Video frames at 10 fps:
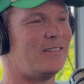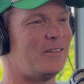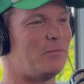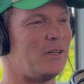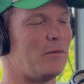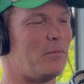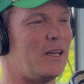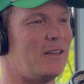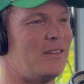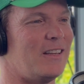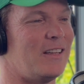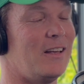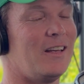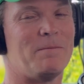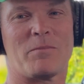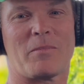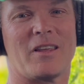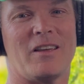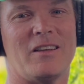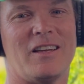been compared to
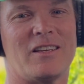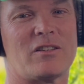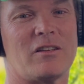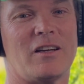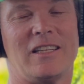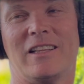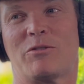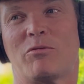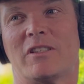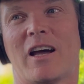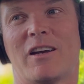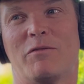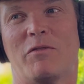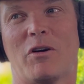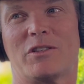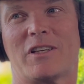a slightly less retarded Forrest